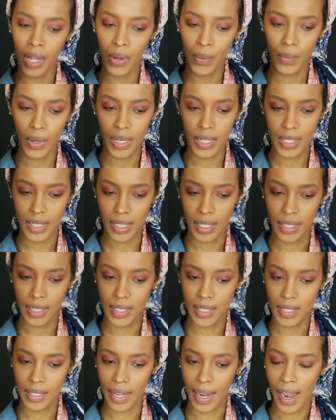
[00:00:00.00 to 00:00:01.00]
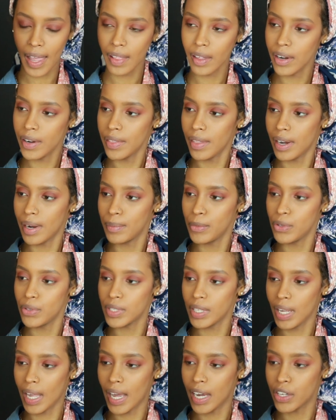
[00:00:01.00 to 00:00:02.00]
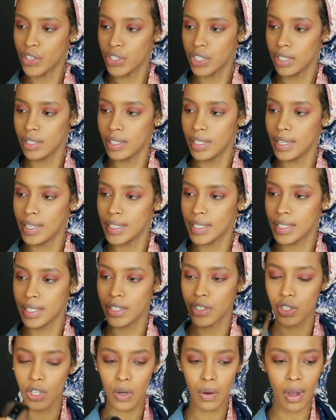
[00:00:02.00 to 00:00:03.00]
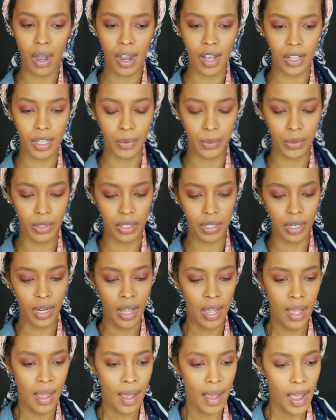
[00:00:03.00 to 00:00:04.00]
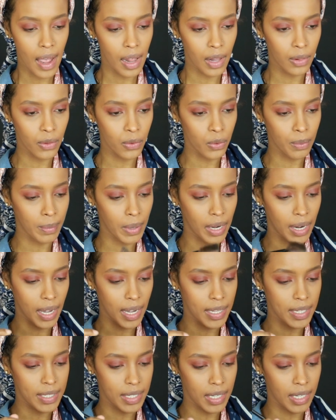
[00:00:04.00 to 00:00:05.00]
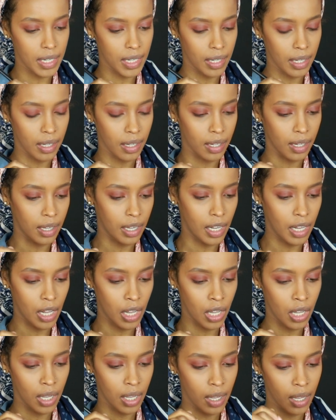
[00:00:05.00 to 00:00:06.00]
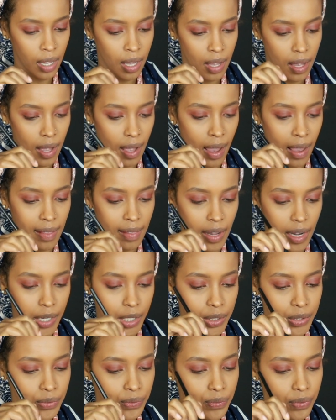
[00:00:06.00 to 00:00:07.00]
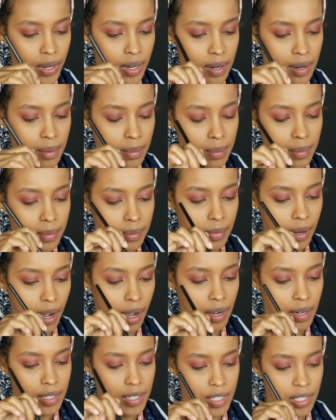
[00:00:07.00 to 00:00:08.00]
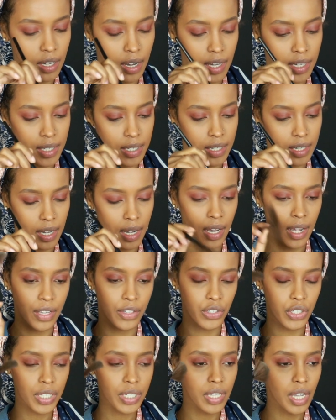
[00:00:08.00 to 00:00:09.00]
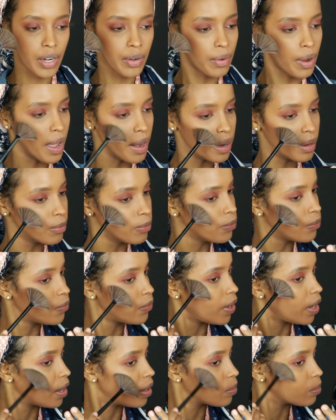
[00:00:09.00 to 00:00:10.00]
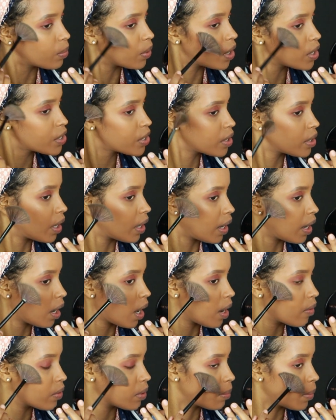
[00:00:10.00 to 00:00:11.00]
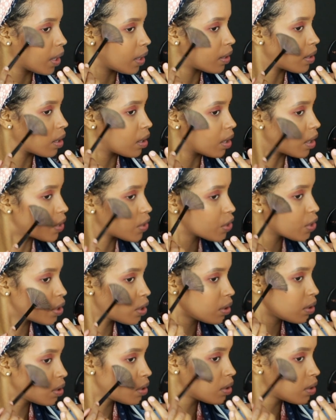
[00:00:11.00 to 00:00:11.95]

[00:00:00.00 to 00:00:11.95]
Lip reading: What is this? The highlighter that I'm using actually is the So Hollywood Illuminizing highlighter from Anastasia, and just a random fan brush that I have in my collection.